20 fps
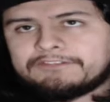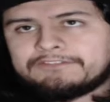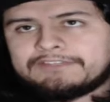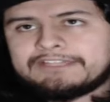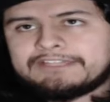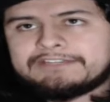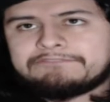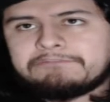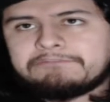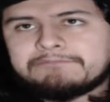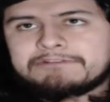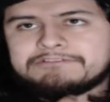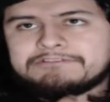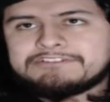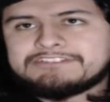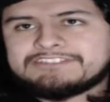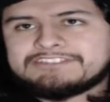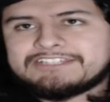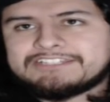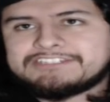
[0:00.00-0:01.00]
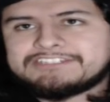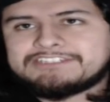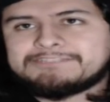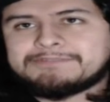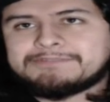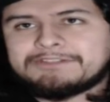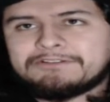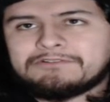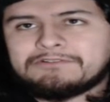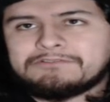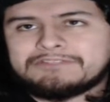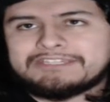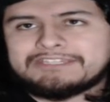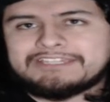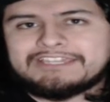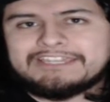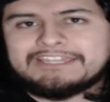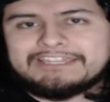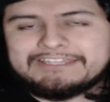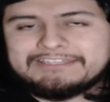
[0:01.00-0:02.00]
negative emotions that she's been holding
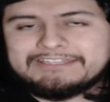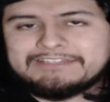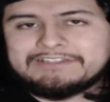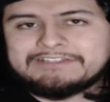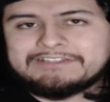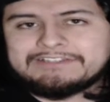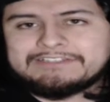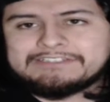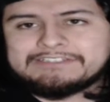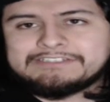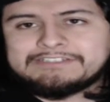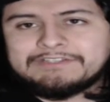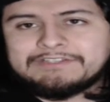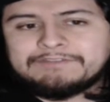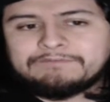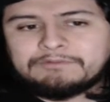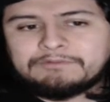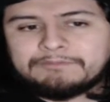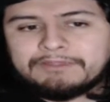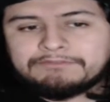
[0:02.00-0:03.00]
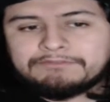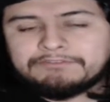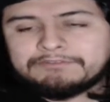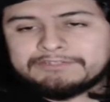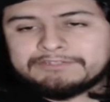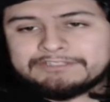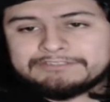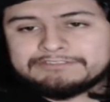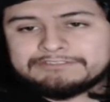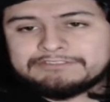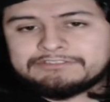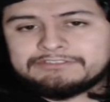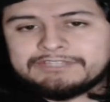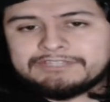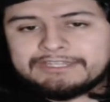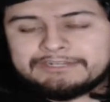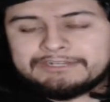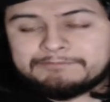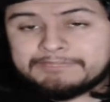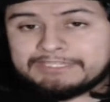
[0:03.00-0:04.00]
in from everyone else to
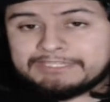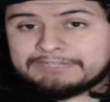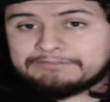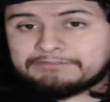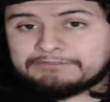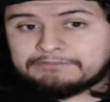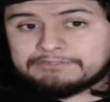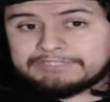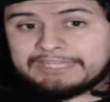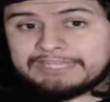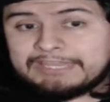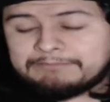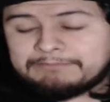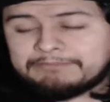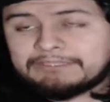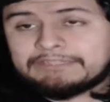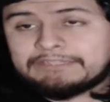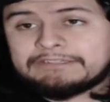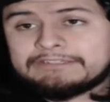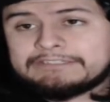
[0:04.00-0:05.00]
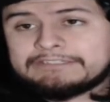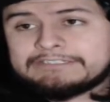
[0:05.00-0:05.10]
kind of make everyone happy